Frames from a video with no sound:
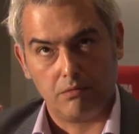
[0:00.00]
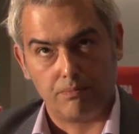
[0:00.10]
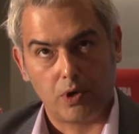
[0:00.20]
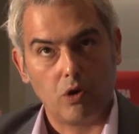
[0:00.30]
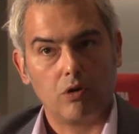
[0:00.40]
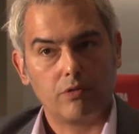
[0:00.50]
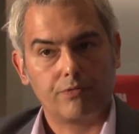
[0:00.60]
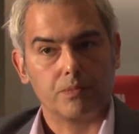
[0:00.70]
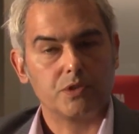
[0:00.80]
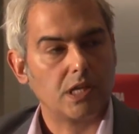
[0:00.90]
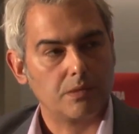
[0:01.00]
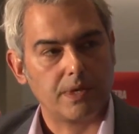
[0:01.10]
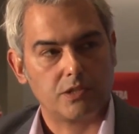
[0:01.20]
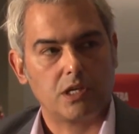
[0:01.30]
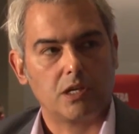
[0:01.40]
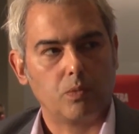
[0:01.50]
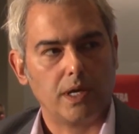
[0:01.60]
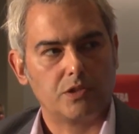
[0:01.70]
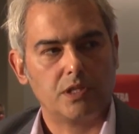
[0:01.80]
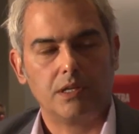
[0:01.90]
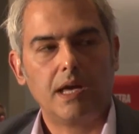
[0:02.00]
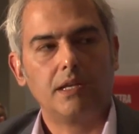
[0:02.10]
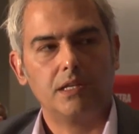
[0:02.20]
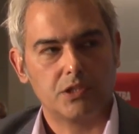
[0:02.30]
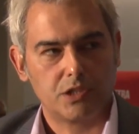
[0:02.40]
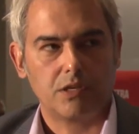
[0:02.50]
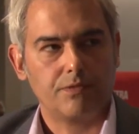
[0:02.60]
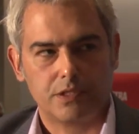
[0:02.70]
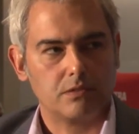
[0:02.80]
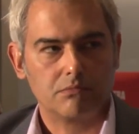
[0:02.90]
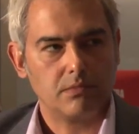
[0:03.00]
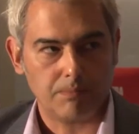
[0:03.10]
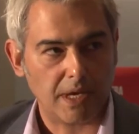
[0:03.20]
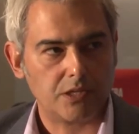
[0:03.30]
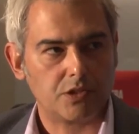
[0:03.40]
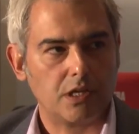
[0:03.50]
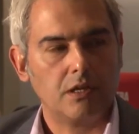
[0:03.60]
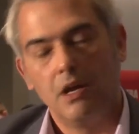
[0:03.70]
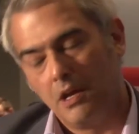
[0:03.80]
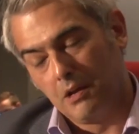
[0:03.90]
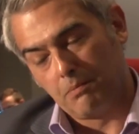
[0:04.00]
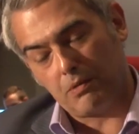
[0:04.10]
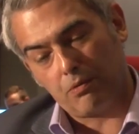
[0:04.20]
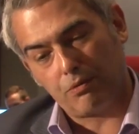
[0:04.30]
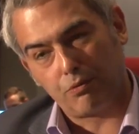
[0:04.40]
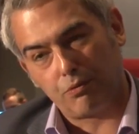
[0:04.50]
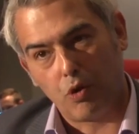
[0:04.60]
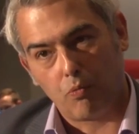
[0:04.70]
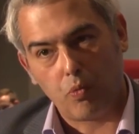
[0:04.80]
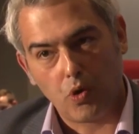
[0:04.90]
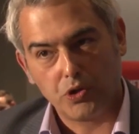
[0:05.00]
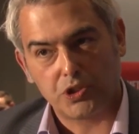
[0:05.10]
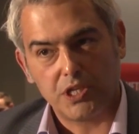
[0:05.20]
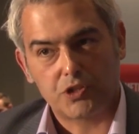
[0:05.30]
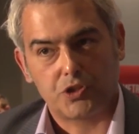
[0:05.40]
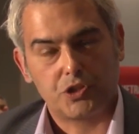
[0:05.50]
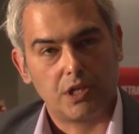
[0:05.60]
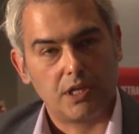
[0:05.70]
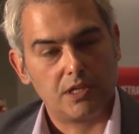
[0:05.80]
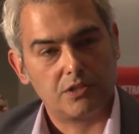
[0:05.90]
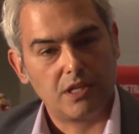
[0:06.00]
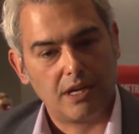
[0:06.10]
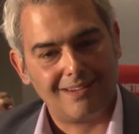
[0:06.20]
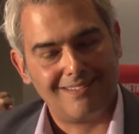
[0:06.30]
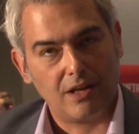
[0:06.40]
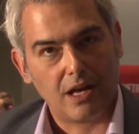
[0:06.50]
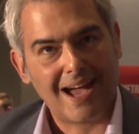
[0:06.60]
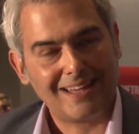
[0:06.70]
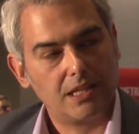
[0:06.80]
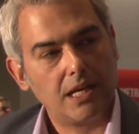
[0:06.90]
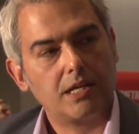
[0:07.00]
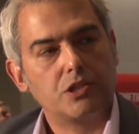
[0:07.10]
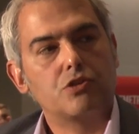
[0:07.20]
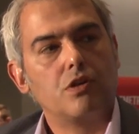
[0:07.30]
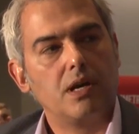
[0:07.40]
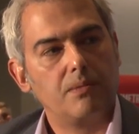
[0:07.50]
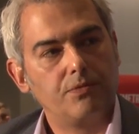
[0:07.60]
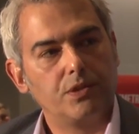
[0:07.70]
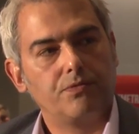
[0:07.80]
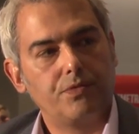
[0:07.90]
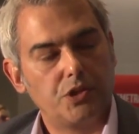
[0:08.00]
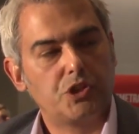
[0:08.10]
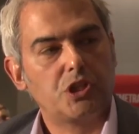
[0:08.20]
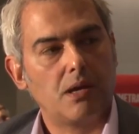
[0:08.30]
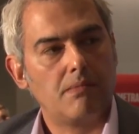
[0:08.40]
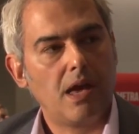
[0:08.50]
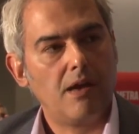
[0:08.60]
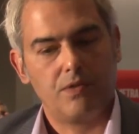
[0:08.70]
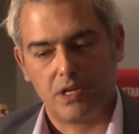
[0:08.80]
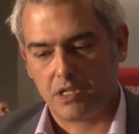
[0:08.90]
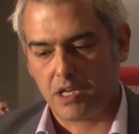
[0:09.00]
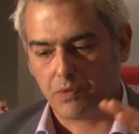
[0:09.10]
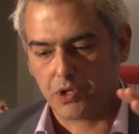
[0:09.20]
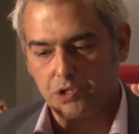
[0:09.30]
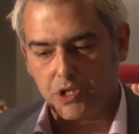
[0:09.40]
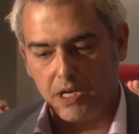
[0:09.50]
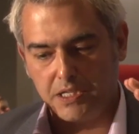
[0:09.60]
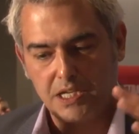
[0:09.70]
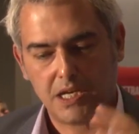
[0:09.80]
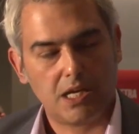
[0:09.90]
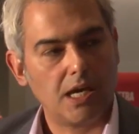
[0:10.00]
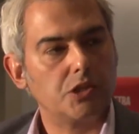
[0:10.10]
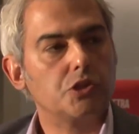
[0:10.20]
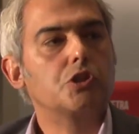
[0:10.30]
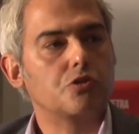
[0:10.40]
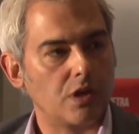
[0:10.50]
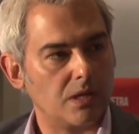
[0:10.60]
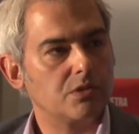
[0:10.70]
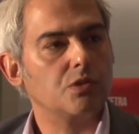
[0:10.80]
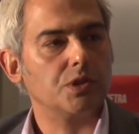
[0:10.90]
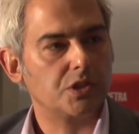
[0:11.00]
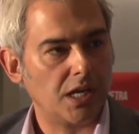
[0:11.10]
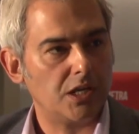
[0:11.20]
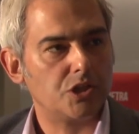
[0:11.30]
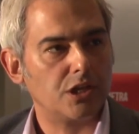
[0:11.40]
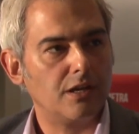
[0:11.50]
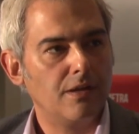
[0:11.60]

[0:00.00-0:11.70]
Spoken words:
blog from South by Southwest. Now that in itself isn't amazing, but what was interesting is that at that tribe, for the first time ever, there was a dedicated stream towards energy.